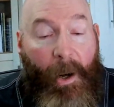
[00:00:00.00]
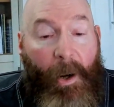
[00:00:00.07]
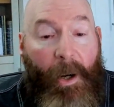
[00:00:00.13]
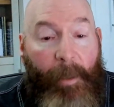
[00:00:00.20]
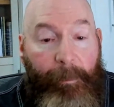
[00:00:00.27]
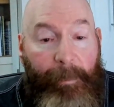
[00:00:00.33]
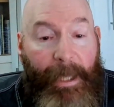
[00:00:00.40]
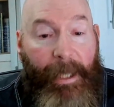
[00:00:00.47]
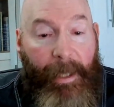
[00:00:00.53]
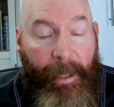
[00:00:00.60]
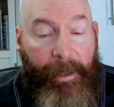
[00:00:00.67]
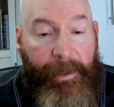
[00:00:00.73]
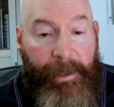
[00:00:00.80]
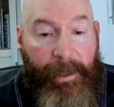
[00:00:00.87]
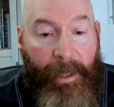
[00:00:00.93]
are
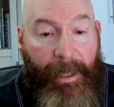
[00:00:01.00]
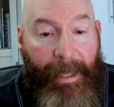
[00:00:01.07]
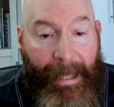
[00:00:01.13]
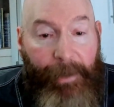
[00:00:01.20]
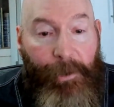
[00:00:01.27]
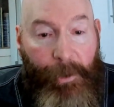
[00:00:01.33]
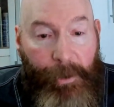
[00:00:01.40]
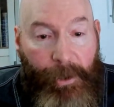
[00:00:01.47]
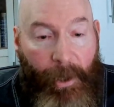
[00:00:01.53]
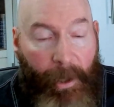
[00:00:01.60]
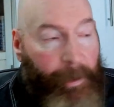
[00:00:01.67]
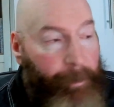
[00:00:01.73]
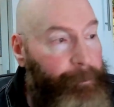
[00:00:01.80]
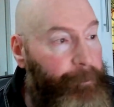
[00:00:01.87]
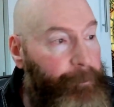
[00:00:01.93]
beings in your
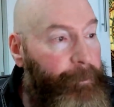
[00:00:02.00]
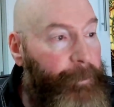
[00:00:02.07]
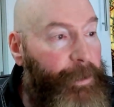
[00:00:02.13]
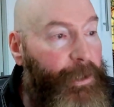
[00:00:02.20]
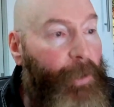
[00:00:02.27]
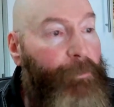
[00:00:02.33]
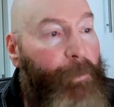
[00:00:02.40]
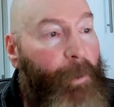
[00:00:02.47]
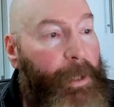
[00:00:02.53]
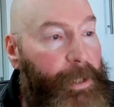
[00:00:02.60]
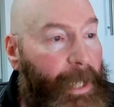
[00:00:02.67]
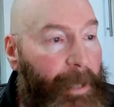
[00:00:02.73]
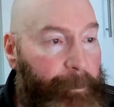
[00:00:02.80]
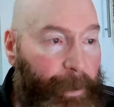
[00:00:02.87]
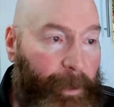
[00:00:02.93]
chart. So, for
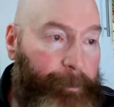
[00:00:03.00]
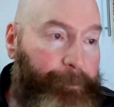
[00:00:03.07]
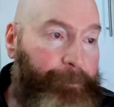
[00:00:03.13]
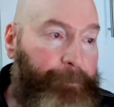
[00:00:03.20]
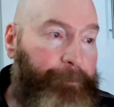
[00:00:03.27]
example,